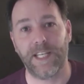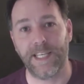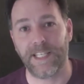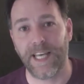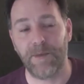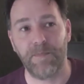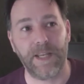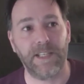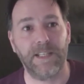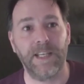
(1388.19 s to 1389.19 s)
That
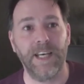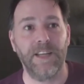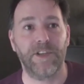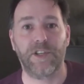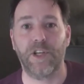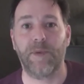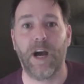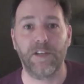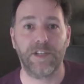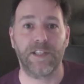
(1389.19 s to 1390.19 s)
means there's going to be
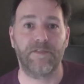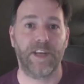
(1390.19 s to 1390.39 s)
hundreds of